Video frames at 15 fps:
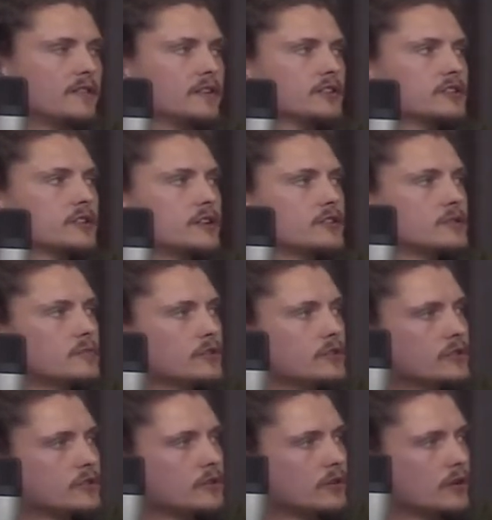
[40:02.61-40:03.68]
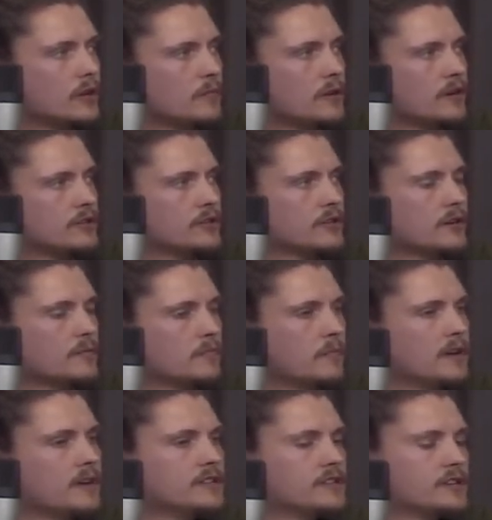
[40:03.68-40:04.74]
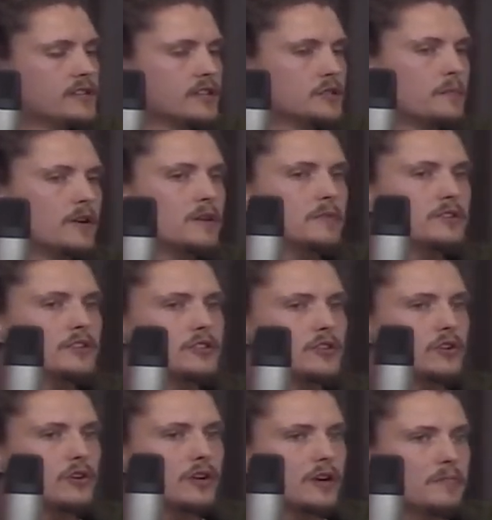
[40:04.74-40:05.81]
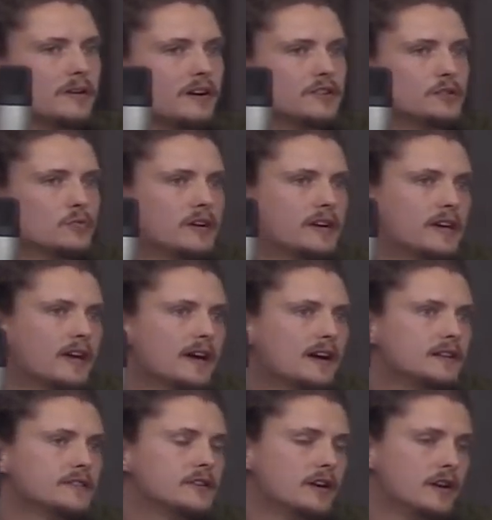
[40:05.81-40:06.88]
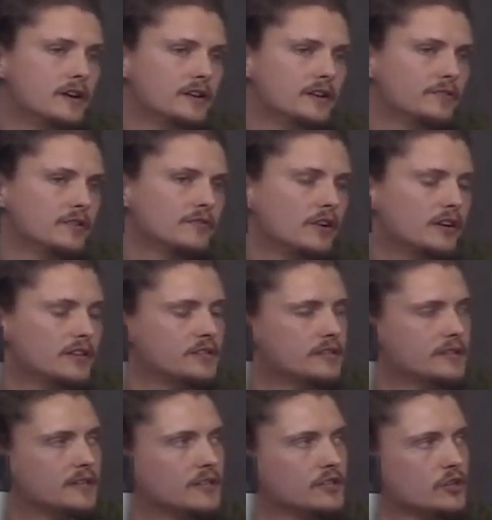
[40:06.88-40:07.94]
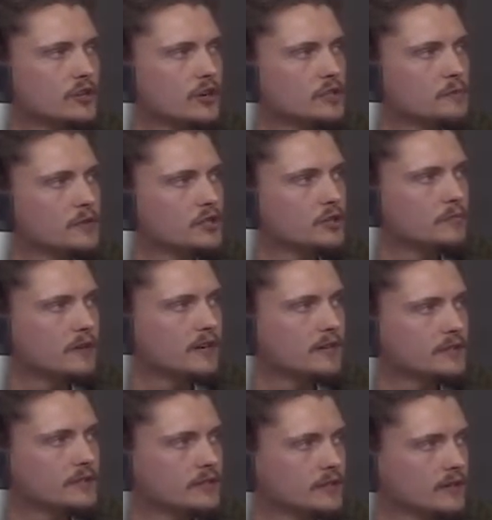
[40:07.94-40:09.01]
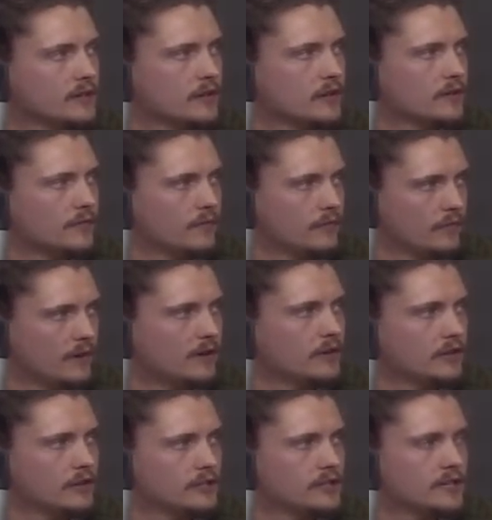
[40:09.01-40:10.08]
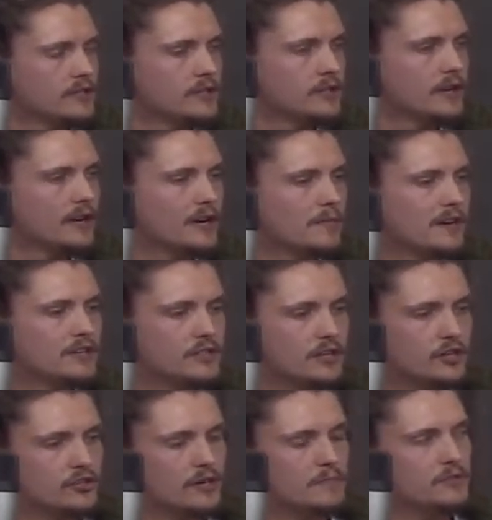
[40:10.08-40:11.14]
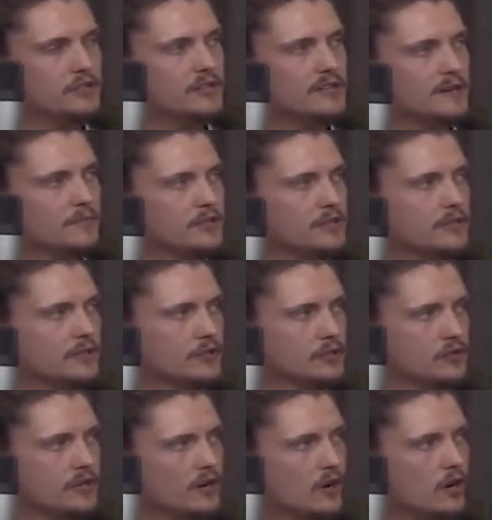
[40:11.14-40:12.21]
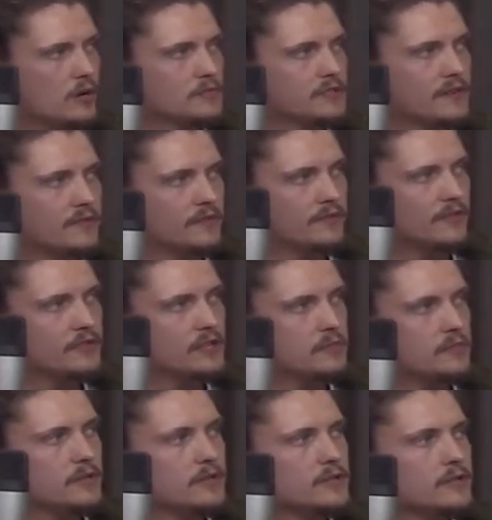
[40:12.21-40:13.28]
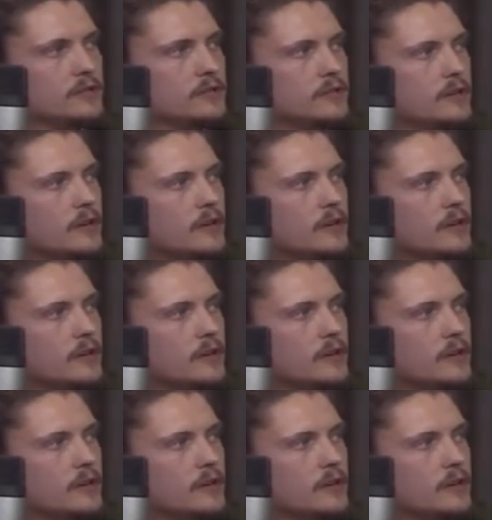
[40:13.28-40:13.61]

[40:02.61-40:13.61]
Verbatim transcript: Eric Strassman you're talking about. Yeah, but it's this experiment you're talking about where they had different volunteers on hospital beds in a very good setting, and they basically drip the DMT mm. into their arms every 15 minutes.